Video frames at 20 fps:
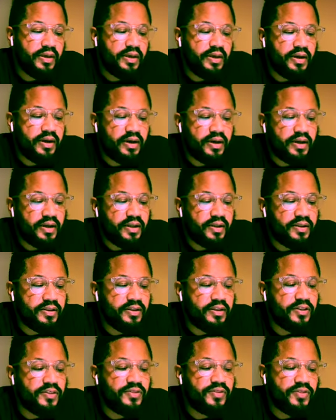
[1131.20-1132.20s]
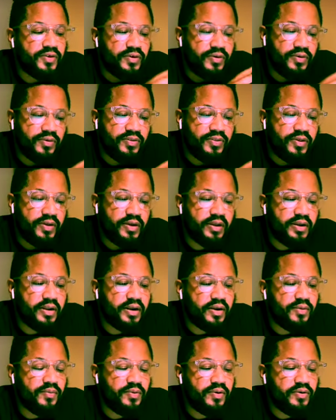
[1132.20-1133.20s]
uh, the third thing
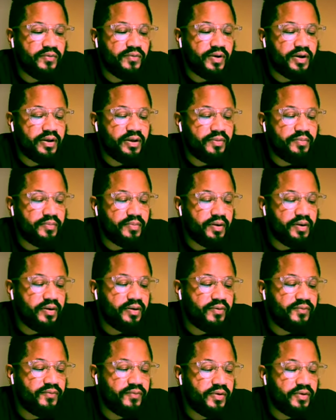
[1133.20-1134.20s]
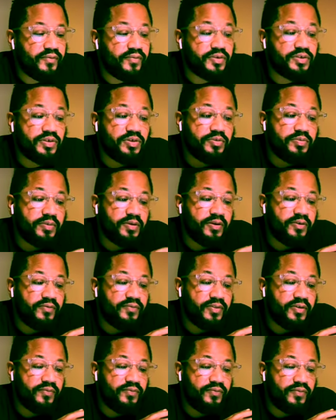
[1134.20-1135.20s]
that I want to recommend, uh, excuse me, the,
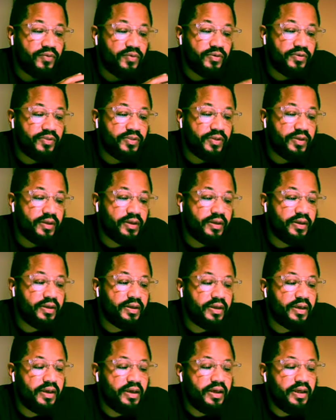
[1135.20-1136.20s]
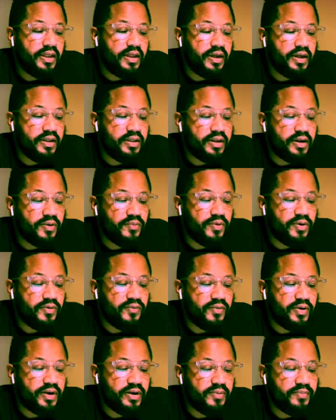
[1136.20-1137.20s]
the fourth thing uh, that I want to
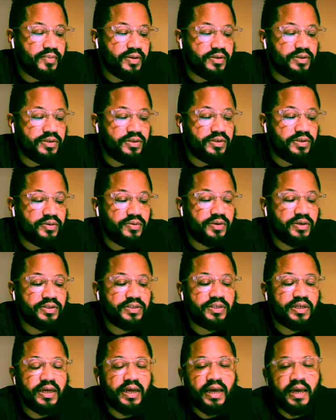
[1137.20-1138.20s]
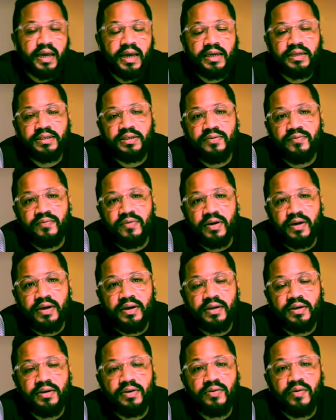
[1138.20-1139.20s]
recommend to you is to
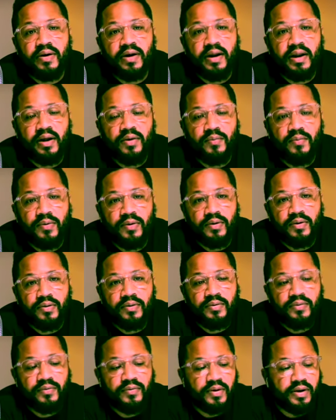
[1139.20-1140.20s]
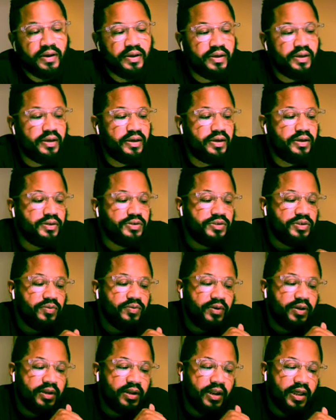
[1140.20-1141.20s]
activate your network, right?
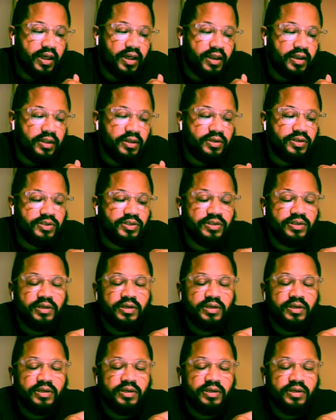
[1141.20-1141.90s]
So acknowledge,